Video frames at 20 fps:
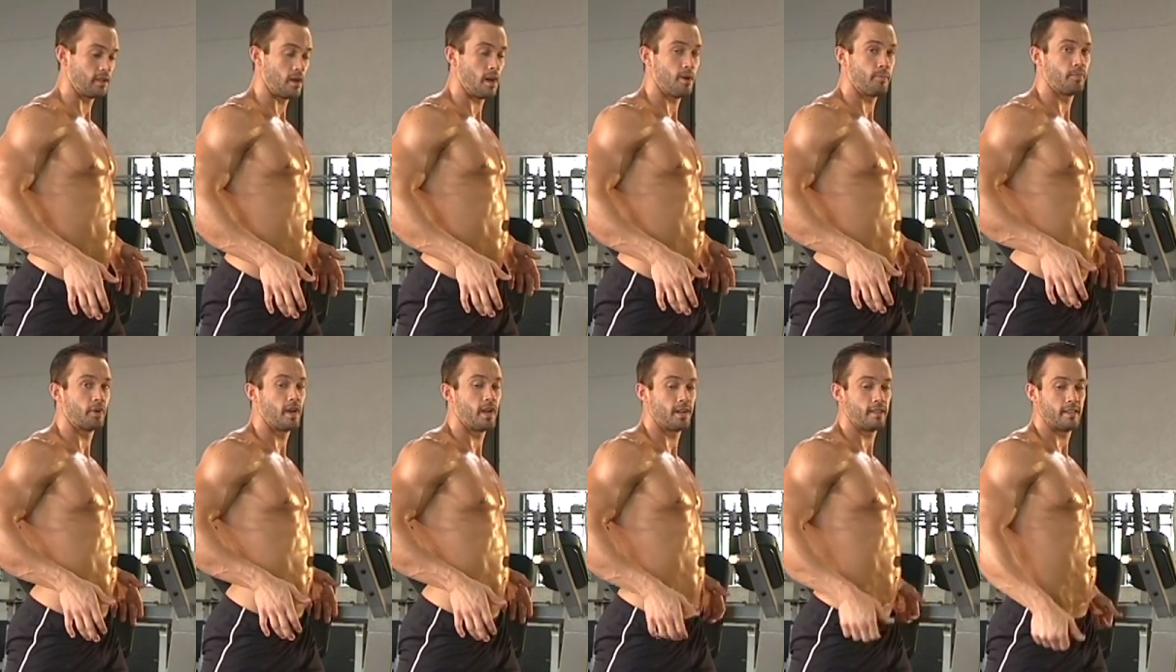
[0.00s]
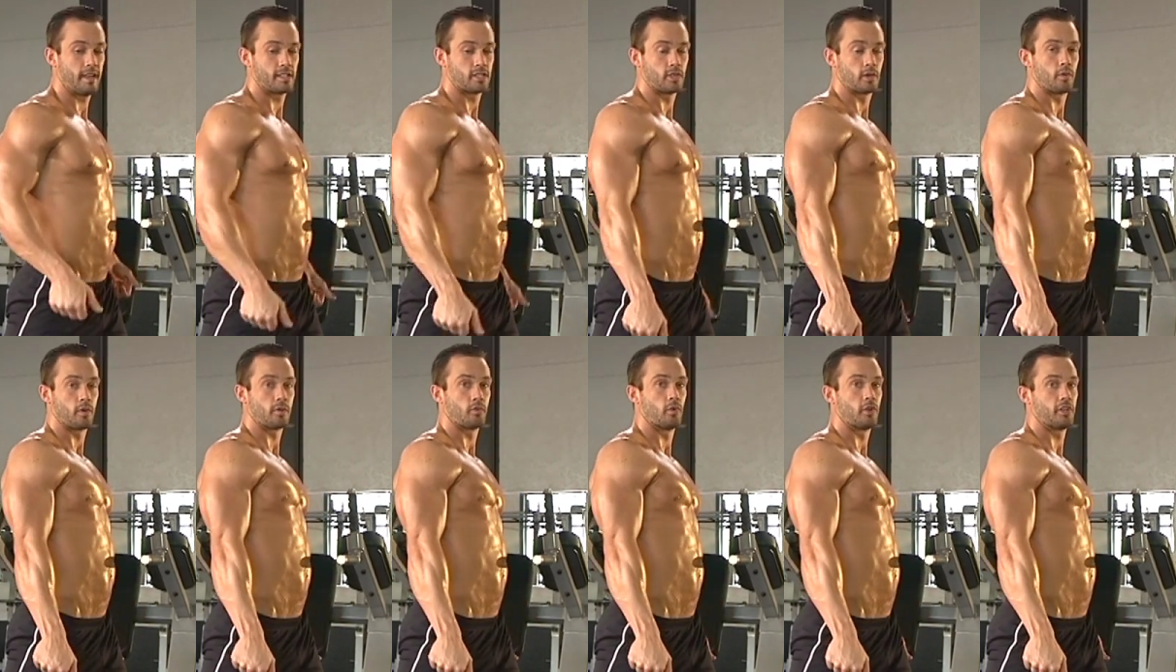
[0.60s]
and upright, that's going
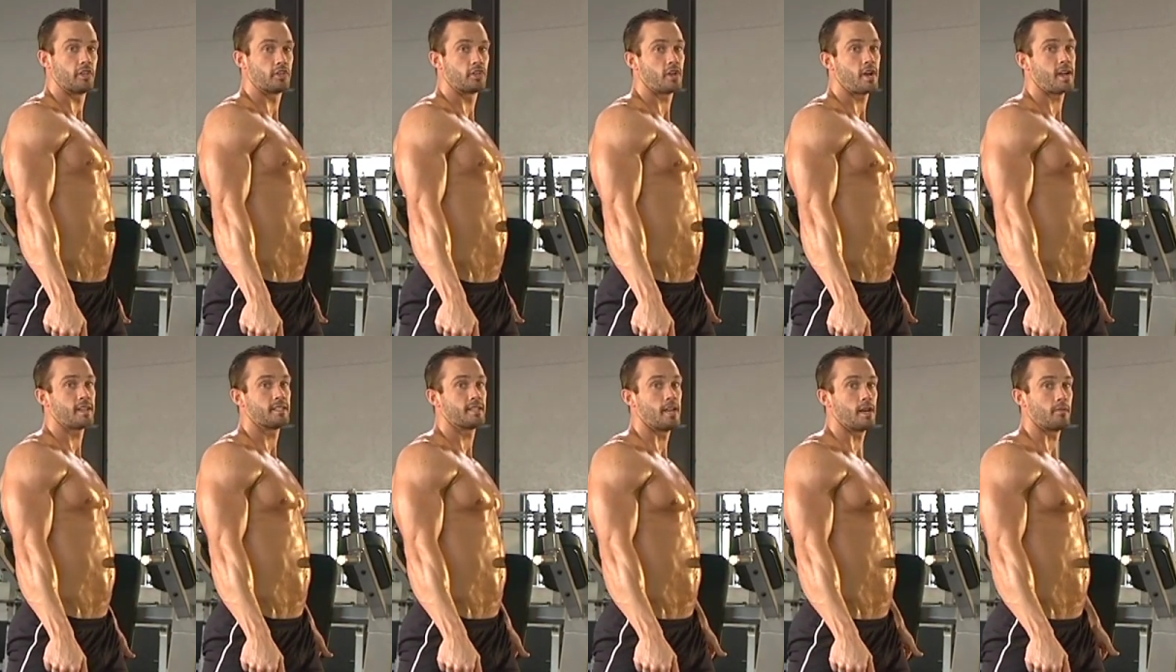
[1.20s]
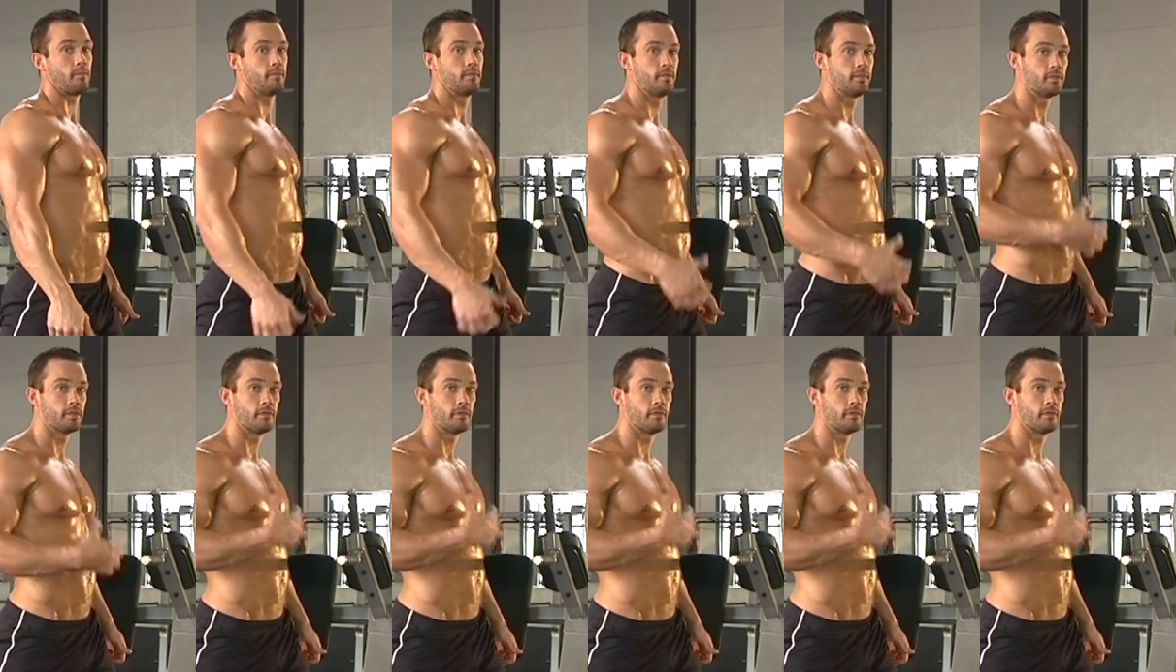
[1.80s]
to work more of the tricep.